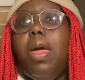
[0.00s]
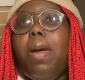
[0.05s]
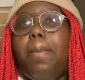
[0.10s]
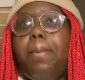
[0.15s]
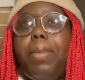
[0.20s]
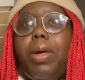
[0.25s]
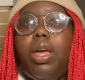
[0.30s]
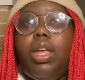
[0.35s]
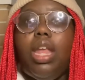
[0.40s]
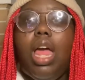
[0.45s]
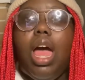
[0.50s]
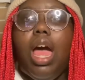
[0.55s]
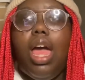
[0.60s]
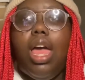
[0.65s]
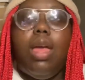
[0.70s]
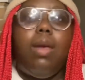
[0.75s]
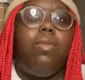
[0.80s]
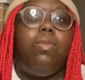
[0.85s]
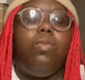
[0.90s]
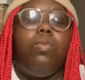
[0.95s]
but
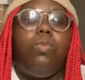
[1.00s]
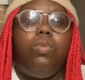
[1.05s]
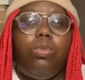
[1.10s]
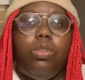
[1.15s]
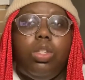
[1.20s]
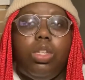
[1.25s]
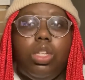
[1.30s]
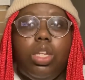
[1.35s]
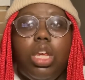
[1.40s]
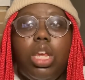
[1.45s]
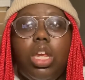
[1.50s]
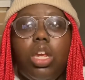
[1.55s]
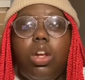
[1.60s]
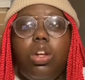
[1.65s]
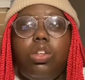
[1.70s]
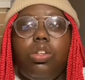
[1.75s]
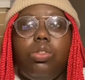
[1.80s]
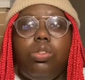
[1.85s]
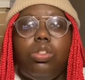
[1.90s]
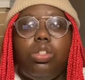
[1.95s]
I'm here
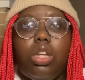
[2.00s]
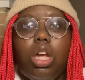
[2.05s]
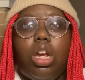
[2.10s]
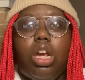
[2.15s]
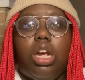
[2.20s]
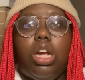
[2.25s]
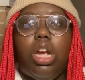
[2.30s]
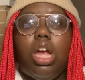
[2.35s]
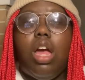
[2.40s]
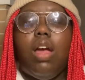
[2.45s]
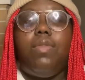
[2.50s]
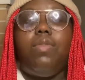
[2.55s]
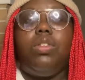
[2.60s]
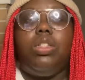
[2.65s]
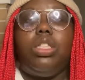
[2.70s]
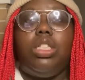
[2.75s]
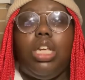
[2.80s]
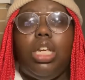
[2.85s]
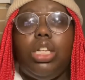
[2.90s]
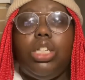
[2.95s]
to start a
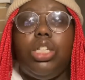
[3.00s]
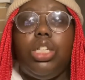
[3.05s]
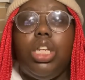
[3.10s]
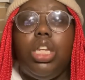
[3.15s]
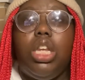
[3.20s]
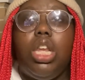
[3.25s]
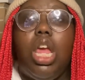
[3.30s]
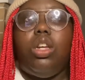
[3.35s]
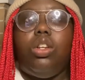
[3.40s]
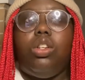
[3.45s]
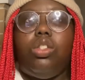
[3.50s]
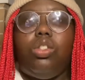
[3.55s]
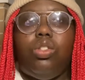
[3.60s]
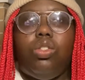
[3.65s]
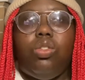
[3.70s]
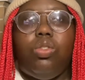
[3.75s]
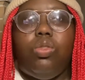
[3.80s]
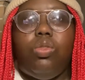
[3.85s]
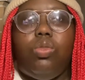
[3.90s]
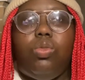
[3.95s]
conversation, here
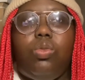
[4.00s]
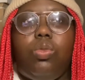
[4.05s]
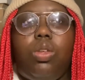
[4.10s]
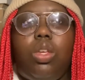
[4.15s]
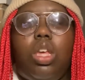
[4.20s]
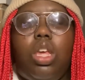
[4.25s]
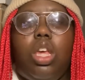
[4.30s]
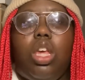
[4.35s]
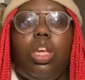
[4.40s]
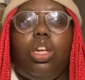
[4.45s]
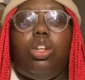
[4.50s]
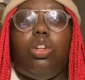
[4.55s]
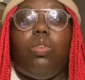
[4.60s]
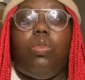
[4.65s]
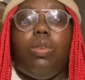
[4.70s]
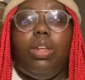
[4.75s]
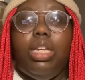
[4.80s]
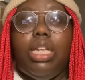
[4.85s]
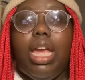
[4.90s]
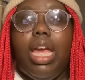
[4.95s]
to
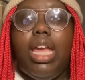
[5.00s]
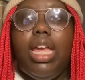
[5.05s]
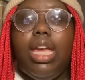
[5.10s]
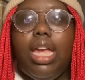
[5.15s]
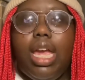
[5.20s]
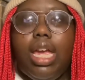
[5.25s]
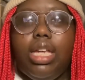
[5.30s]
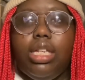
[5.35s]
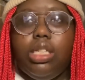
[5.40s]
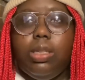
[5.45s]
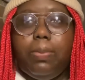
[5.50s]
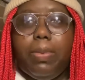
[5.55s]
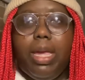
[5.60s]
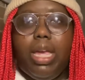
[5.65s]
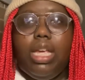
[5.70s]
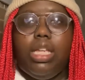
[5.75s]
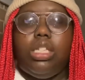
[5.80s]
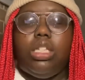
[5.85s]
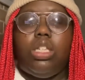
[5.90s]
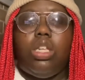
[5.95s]
create a
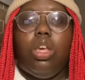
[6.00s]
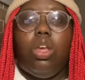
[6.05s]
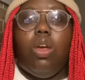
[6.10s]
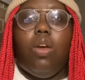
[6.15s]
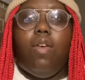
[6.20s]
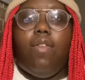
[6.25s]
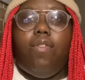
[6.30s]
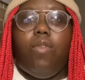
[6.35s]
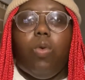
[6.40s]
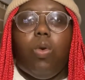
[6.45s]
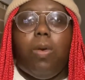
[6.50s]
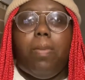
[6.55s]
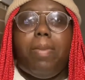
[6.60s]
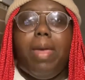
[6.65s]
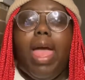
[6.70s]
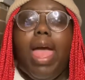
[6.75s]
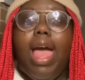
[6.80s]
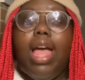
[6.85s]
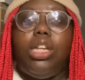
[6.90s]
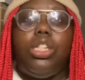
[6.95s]
space for
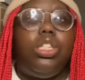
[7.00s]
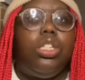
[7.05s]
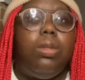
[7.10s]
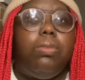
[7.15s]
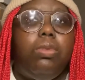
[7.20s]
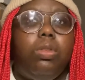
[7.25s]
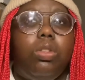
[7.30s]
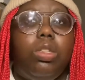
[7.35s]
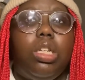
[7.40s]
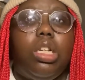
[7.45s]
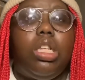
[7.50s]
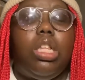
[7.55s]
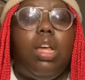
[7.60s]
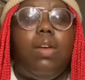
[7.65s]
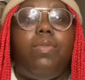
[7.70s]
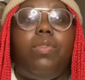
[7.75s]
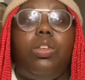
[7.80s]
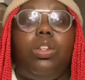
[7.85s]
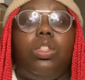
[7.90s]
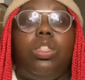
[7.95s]
passionate music
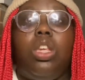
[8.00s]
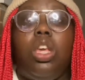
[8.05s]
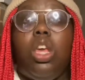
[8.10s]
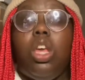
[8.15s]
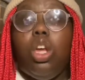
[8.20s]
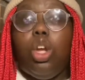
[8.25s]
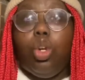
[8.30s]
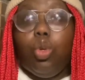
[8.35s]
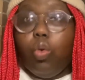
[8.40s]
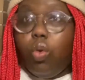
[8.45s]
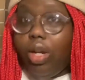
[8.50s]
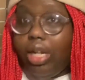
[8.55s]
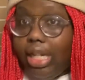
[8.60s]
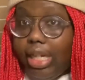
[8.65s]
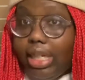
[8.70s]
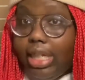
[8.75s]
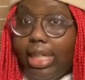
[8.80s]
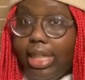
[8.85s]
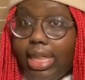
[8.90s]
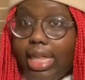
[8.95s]
lovers,
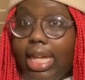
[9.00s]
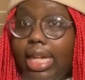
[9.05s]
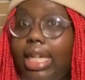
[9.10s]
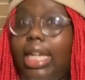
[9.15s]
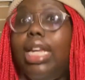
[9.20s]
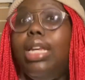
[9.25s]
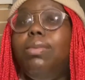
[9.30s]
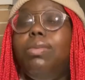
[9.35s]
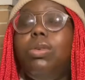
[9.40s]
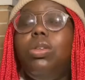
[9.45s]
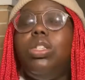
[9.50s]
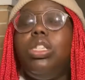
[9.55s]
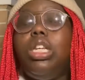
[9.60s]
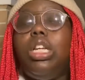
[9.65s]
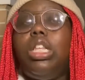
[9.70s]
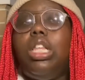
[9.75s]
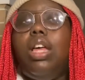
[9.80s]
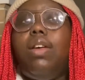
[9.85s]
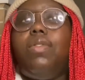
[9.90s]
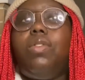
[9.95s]
critically thinking
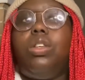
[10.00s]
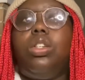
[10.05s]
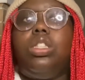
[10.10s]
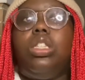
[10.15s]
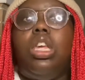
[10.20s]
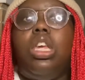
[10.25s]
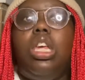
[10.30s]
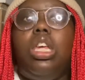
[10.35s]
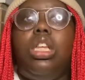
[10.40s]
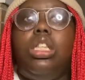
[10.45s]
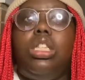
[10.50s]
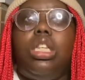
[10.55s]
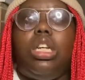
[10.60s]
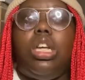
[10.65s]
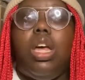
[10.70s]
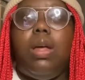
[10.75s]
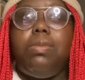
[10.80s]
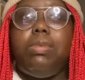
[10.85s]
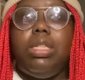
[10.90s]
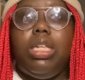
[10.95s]
music lovers to
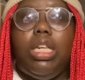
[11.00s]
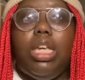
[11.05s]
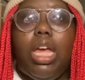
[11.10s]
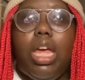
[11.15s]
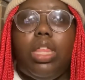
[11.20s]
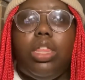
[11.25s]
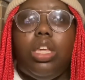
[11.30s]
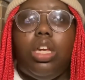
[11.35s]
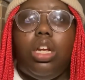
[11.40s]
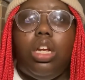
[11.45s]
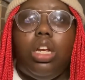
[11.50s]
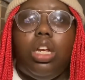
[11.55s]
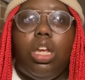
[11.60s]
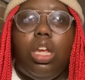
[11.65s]
come together